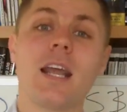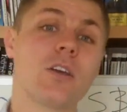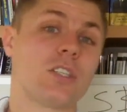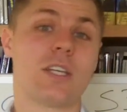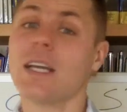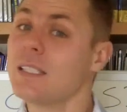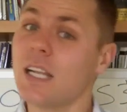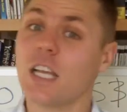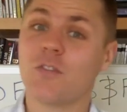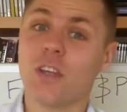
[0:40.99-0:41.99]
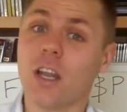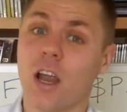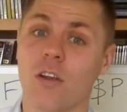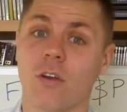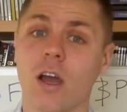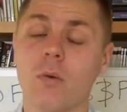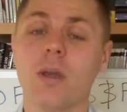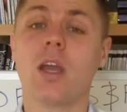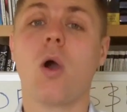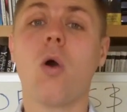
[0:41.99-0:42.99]
because yesterday's video, right,
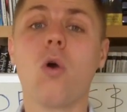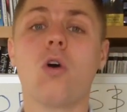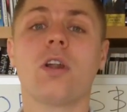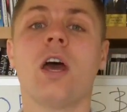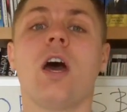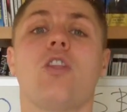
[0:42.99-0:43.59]
we called